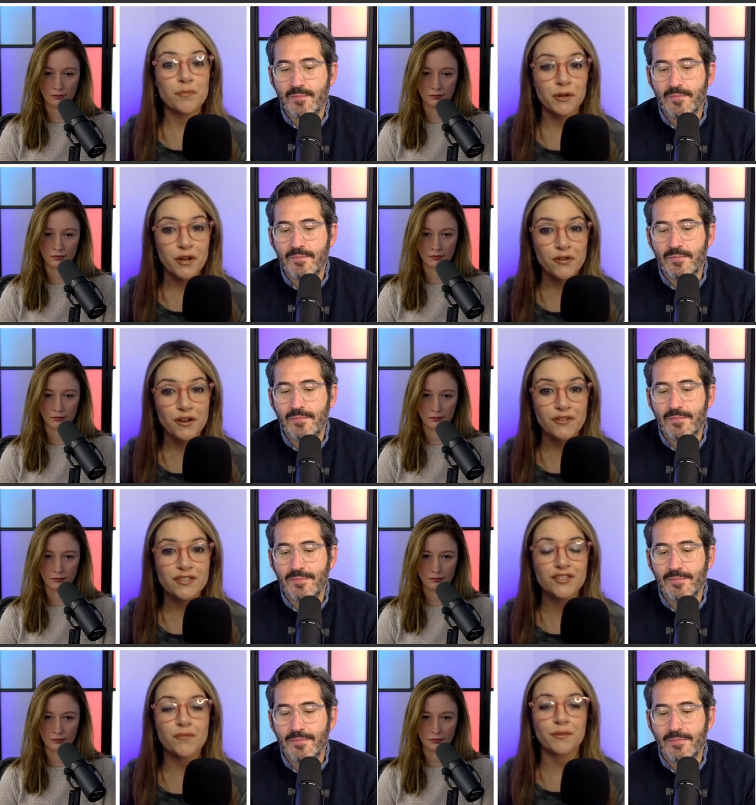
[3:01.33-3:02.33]
Speaker 1: of Joe Percoco,
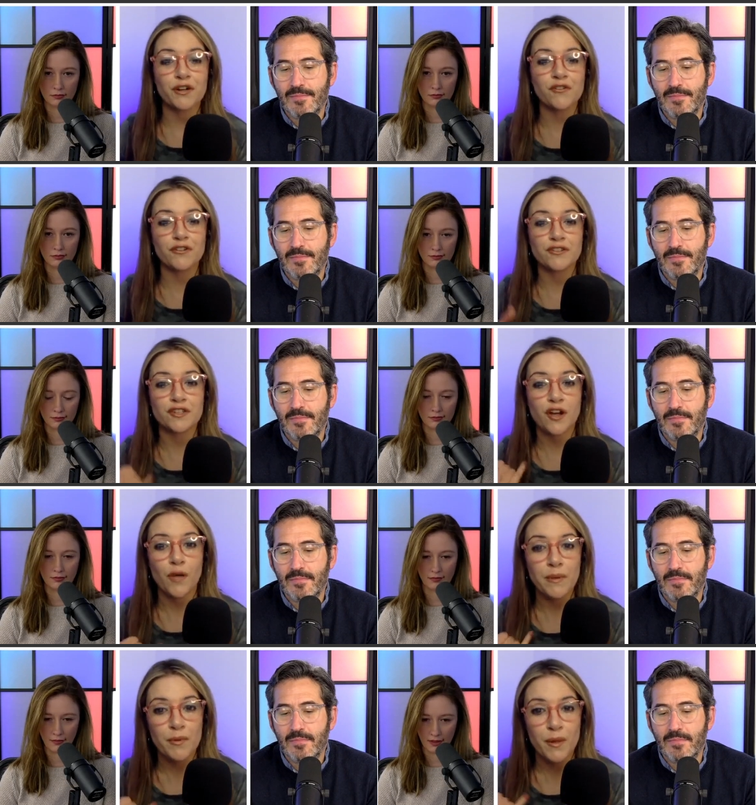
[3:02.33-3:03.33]
because Joe Percoco used to
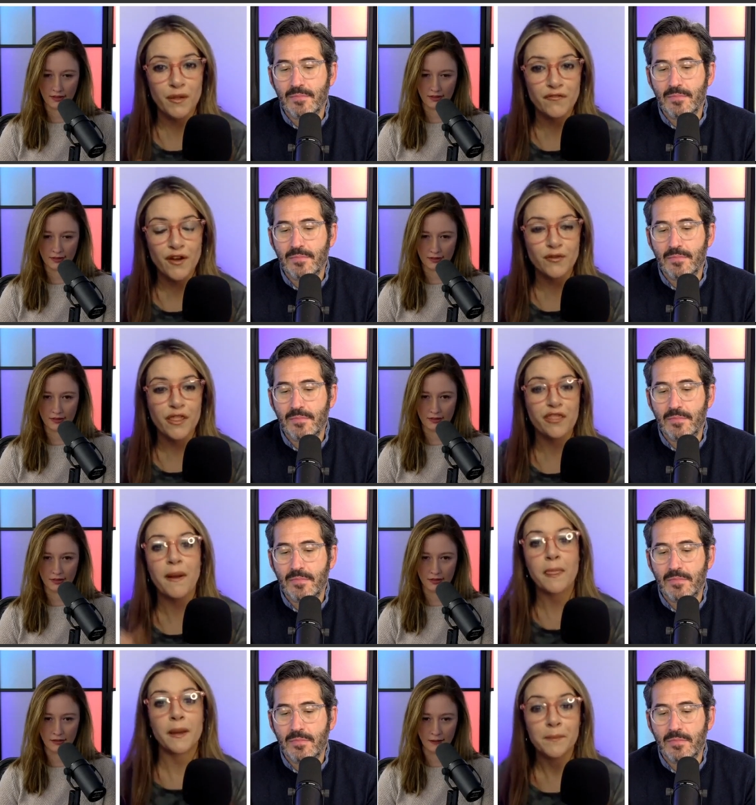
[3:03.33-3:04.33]
call people on the phone and
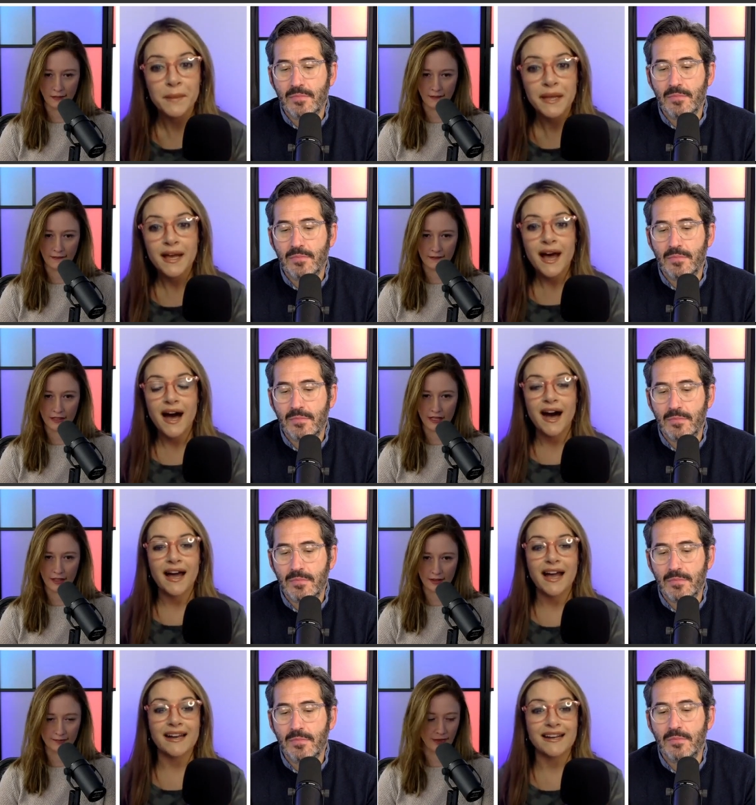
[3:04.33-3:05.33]
threaten them, yeah.
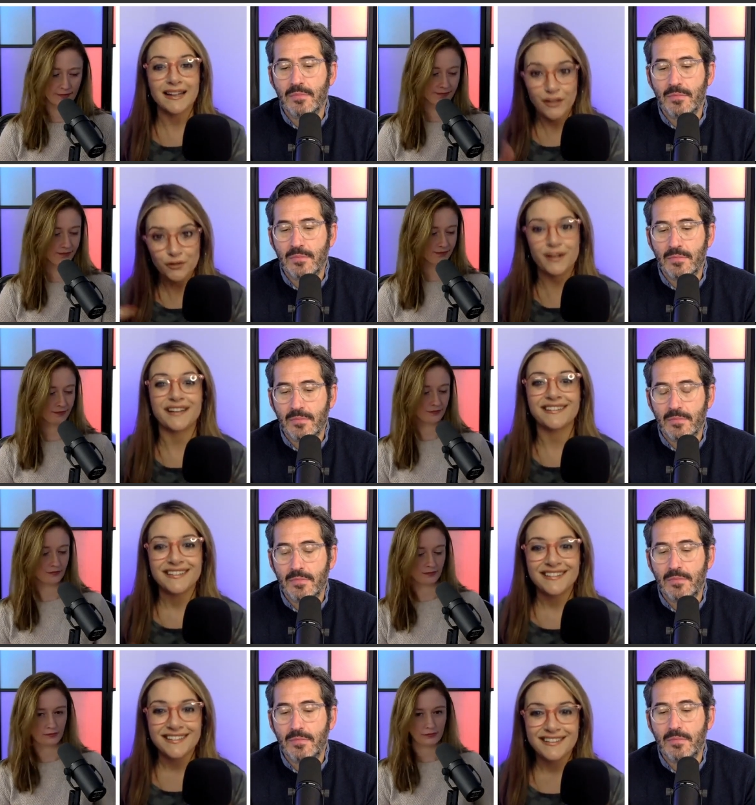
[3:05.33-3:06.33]
uh, and including
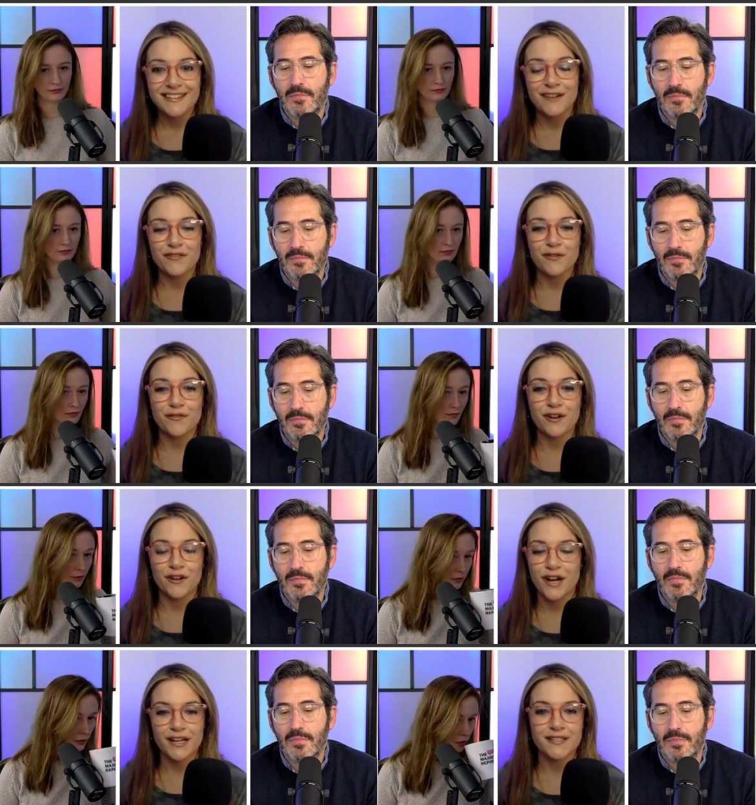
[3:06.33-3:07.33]
Governor
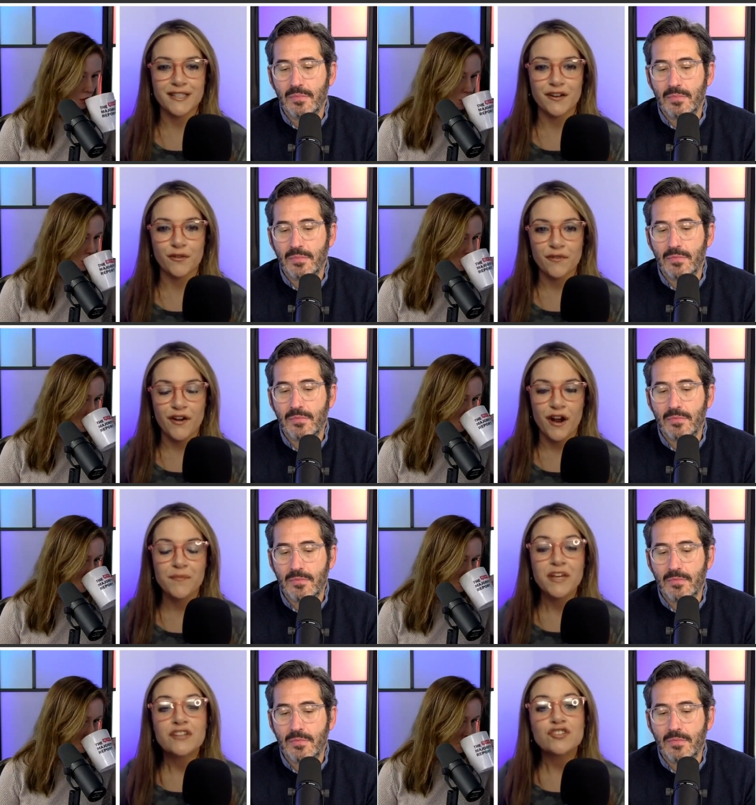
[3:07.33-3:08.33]
or uh, Senator
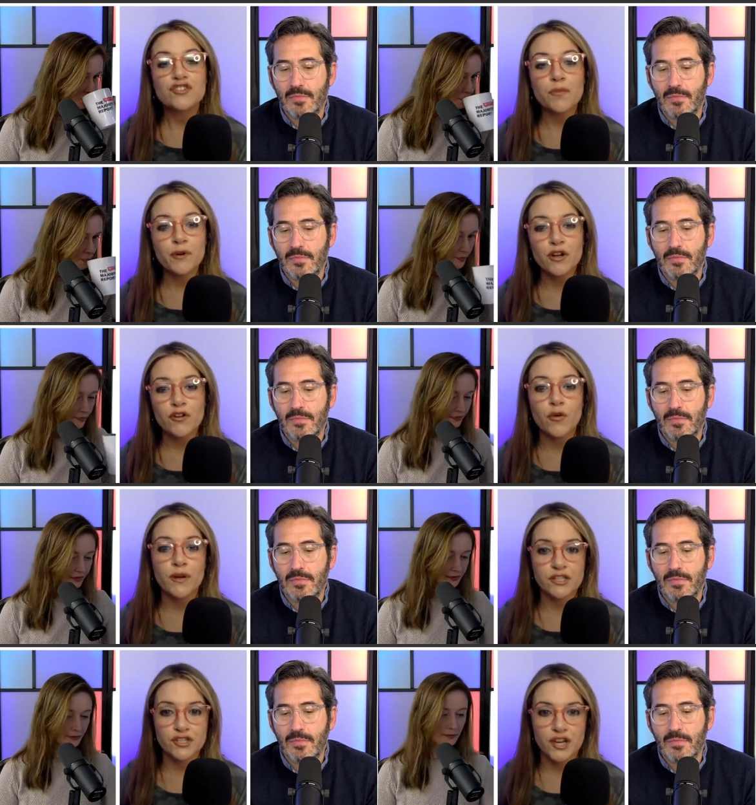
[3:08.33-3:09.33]
Rivera. So Joe Percoco
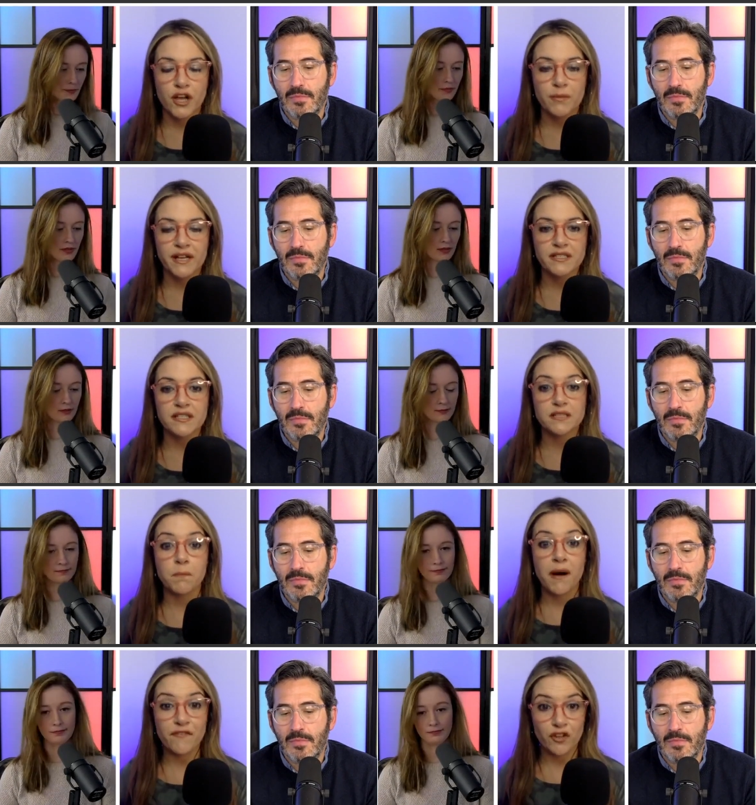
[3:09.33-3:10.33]
went to jail because of
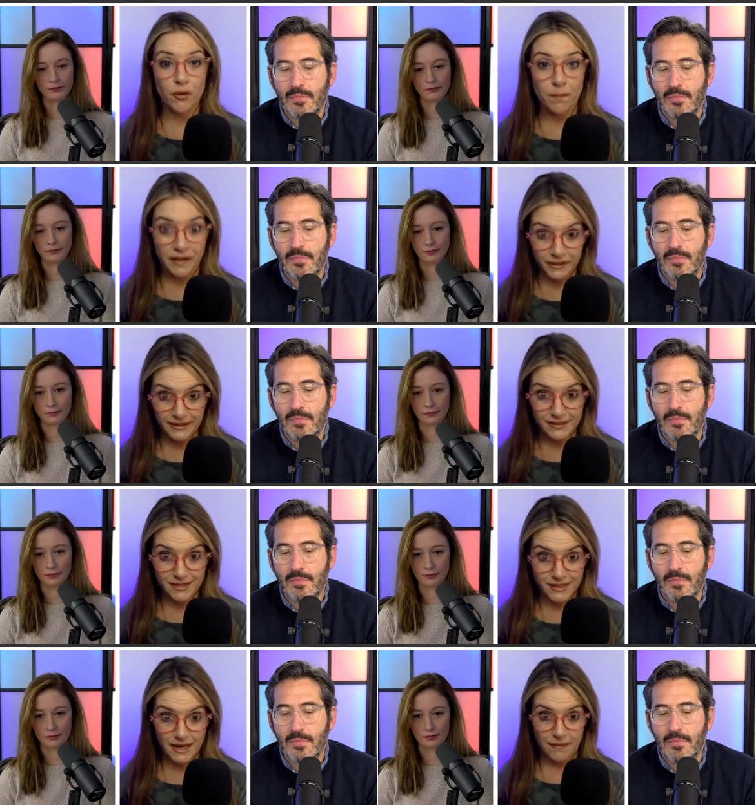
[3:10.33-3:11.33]
this Buffalo
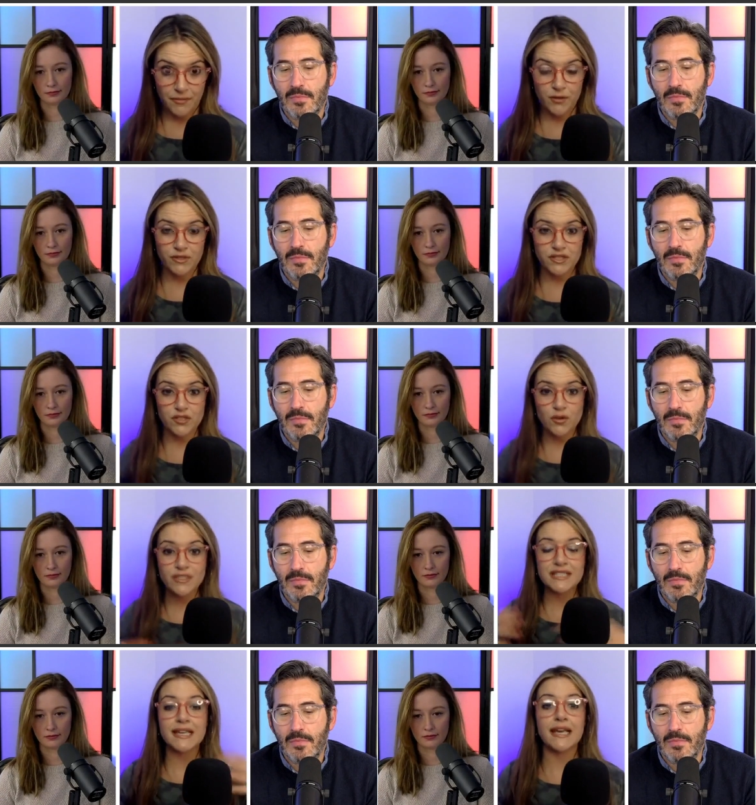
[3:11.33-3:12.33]
Billion scheme. There was this
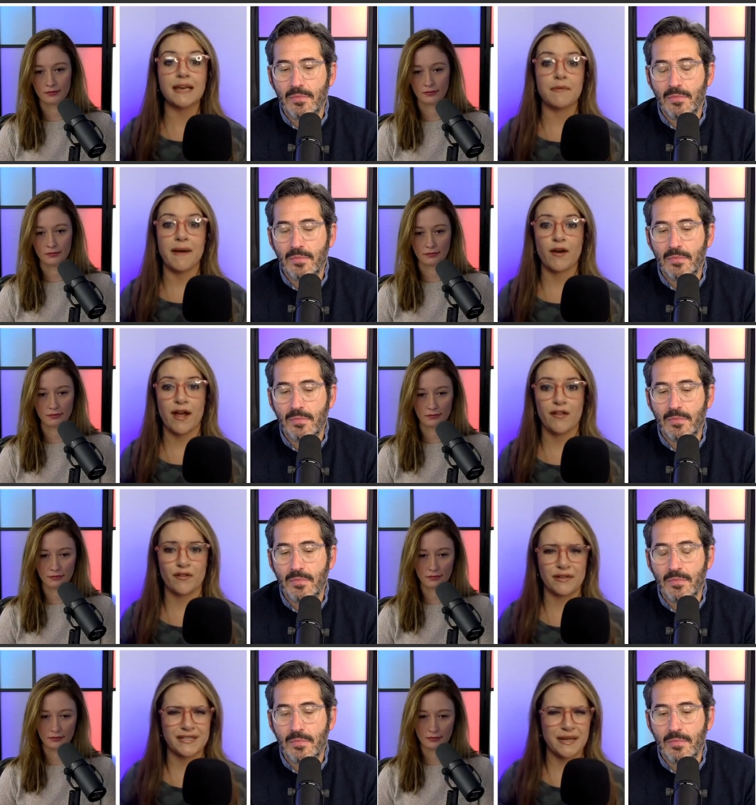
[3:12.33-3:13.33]
whole scheme about how
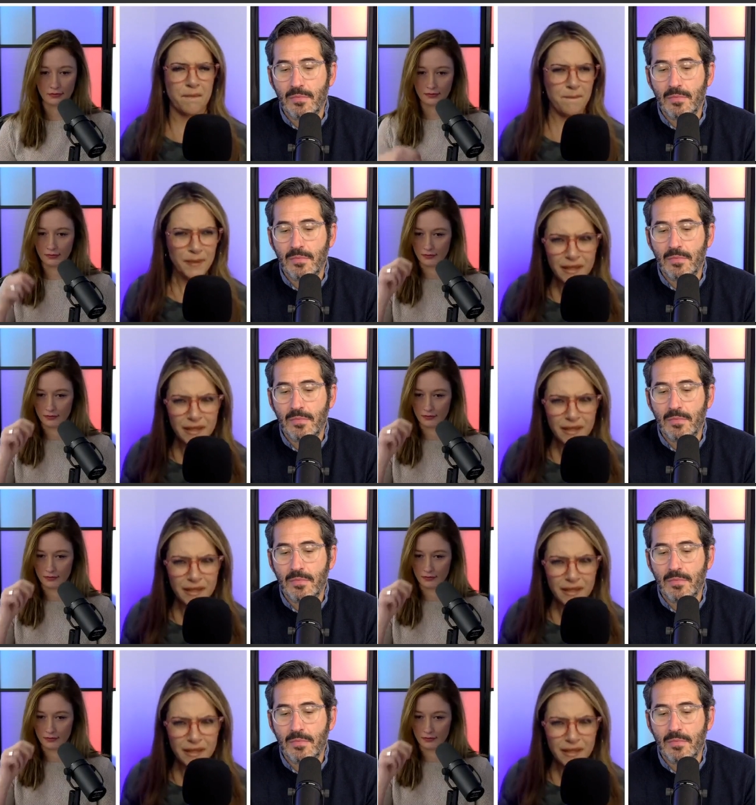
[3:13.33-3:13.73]
they're going to send a